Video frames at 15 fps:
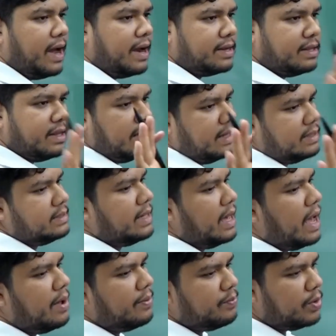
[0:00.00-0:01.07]
at the
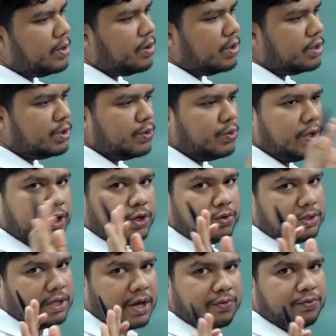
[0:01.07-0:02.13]
exam because you need to
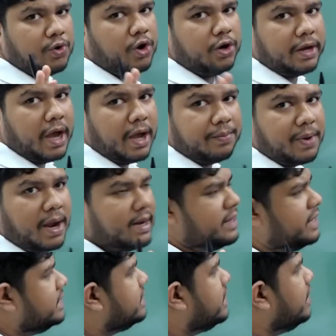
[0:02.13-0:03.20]
save your time. At
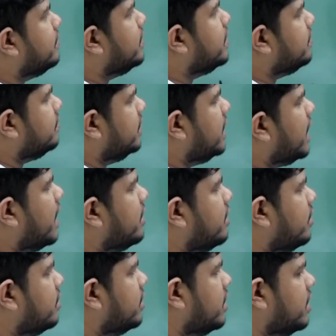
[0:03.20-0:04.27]
this level, we are
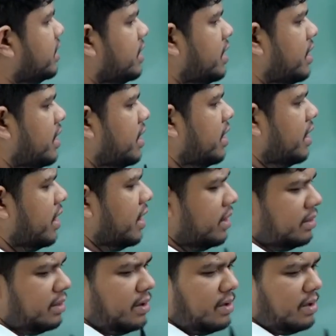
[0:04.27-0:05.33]
not,
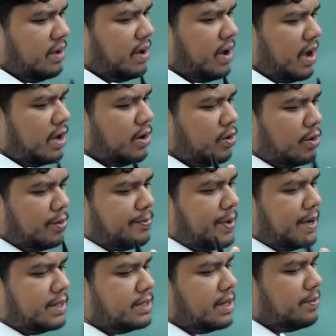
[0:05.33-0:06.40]
I hope
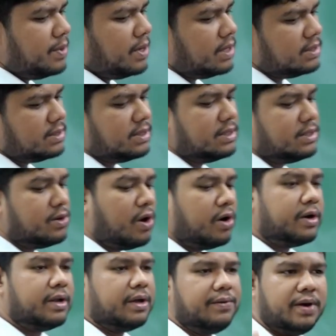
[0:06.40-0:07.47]
examiners is
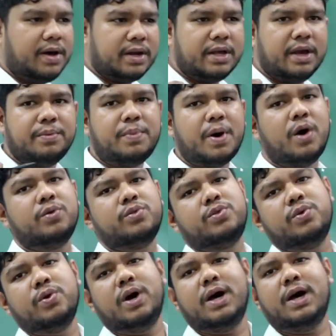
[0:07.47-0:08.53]
not worry
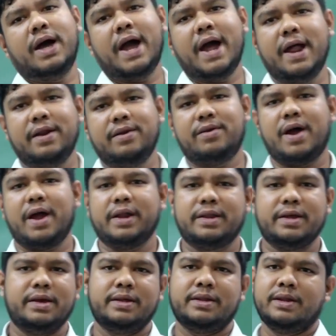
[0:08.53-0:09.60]
about your
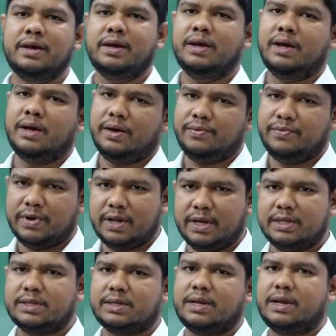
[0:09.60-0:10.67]
handwriting. If it
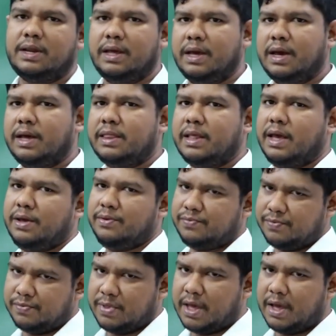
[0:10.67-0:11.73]
is clear,
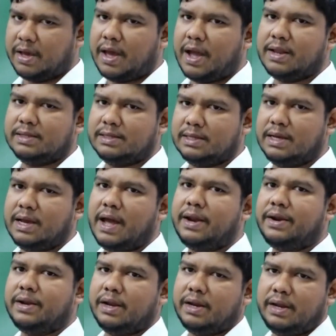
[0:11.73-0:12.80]
if they can see
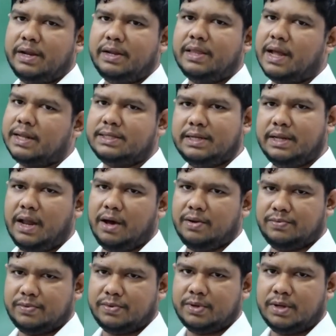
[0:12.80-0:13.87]
and read it, that's
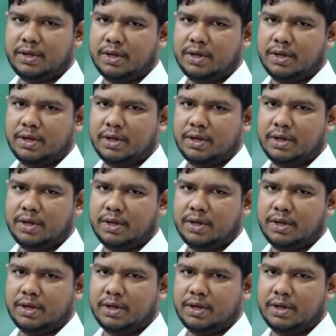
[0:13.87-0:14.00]
enough.